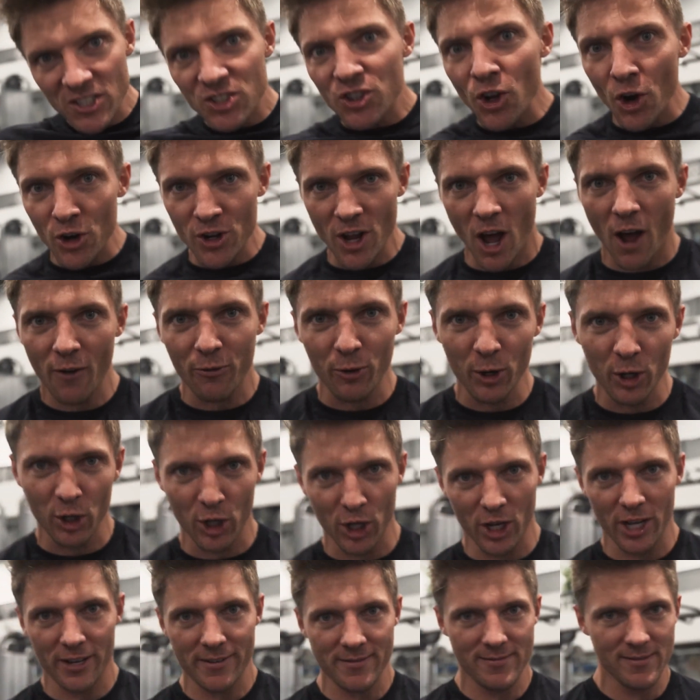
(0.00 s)
starting off real
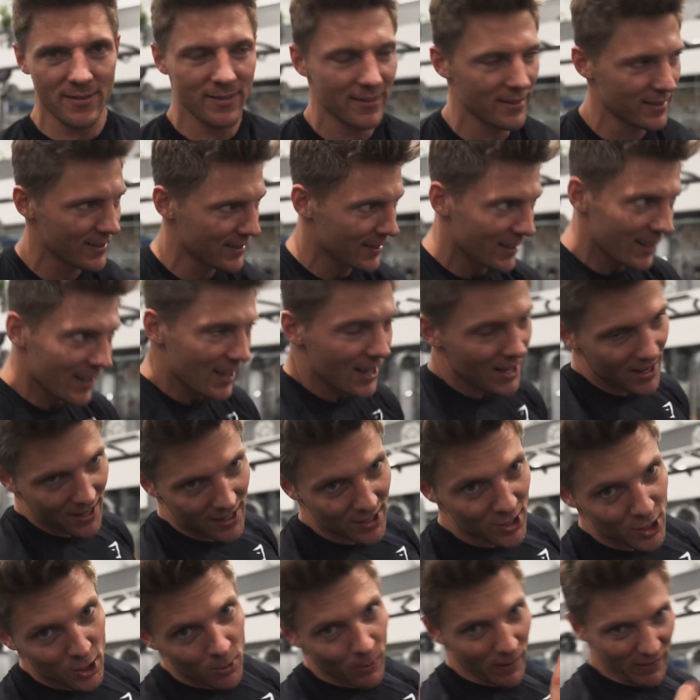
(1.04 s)
good.
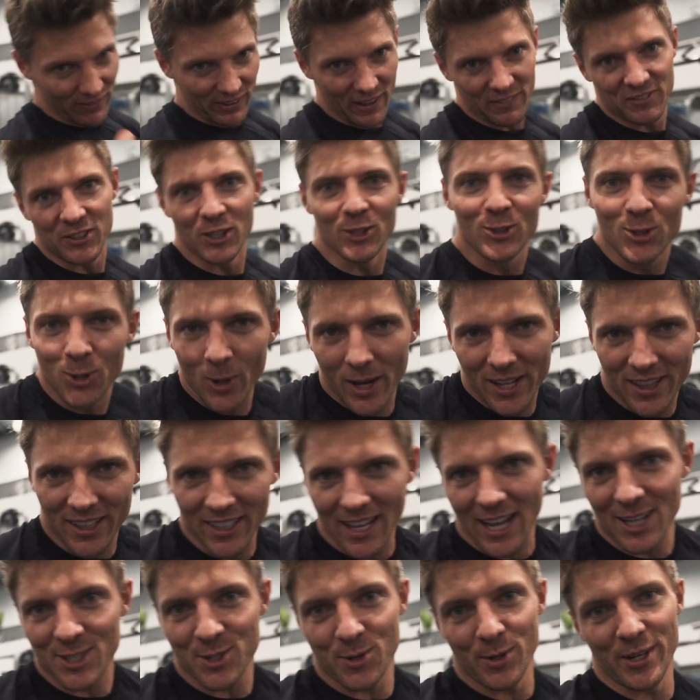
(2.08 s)
We've lifted 2 out of the
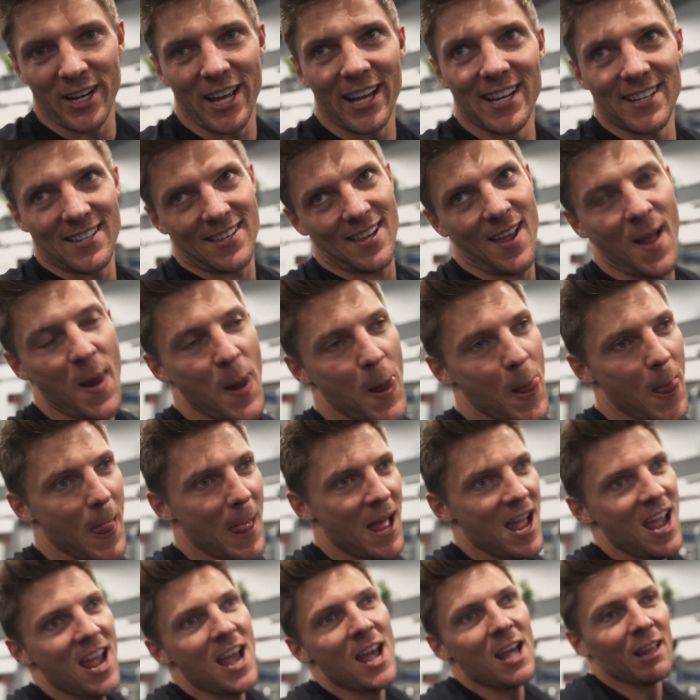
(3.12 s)
last 3 days.
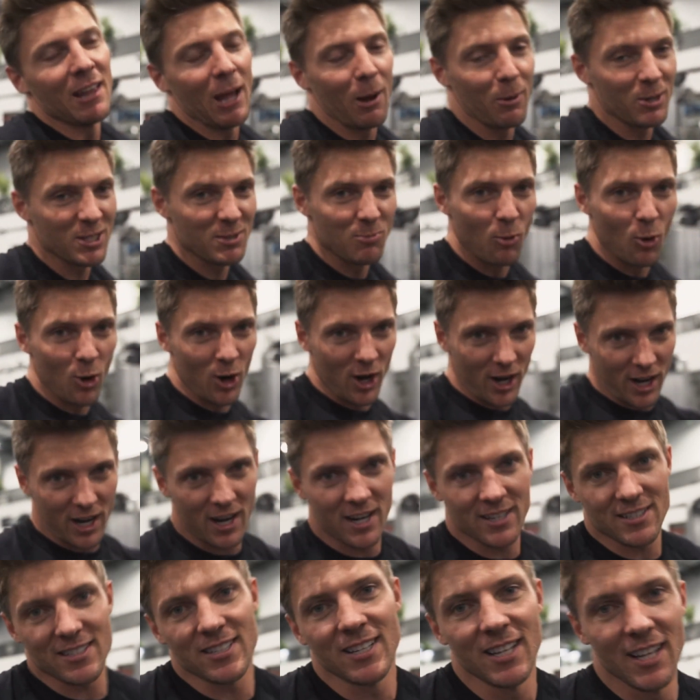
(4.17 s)
That was more
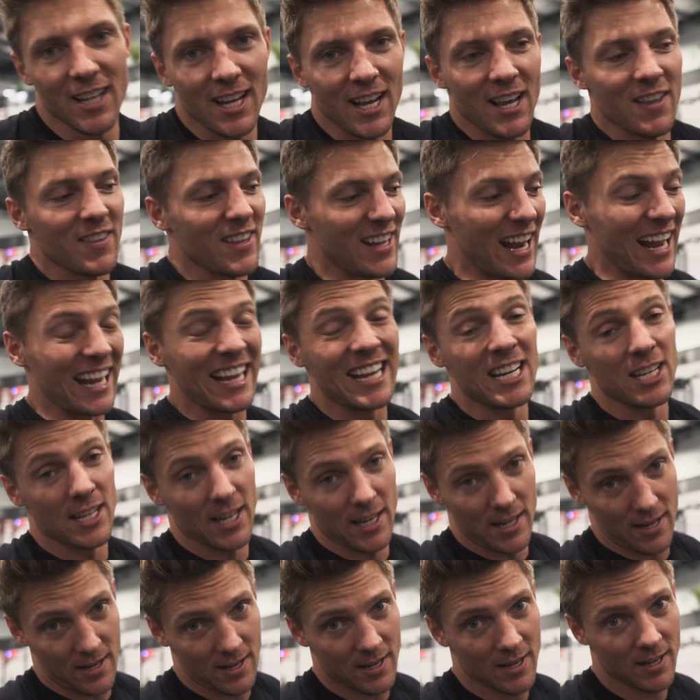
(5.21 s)
than I
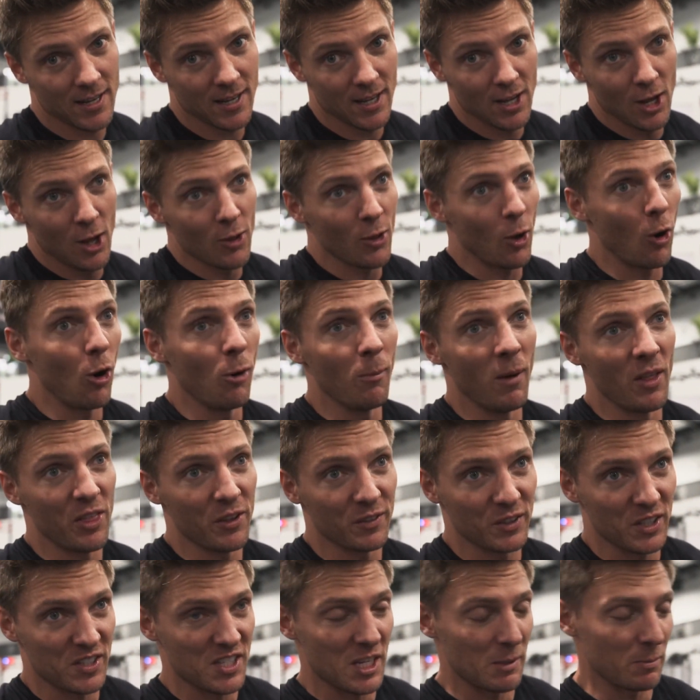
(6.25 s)
ended the whole month
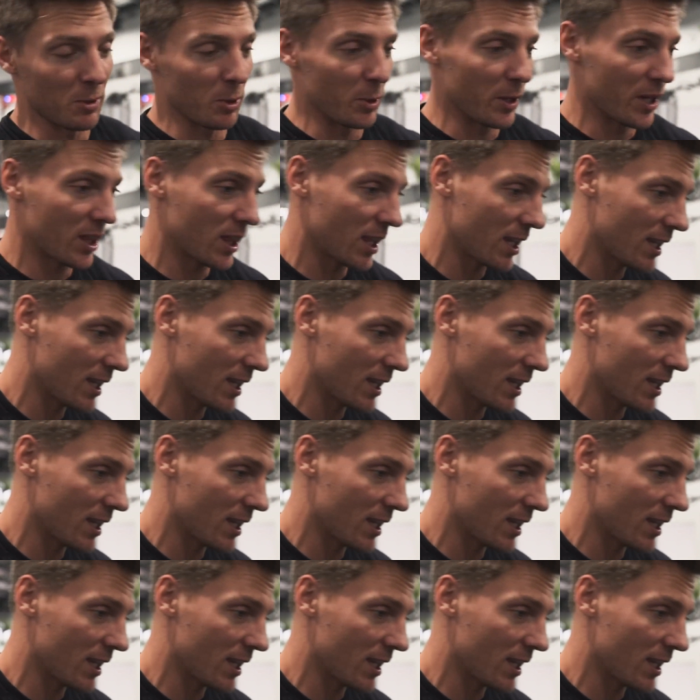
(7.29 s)
of December with.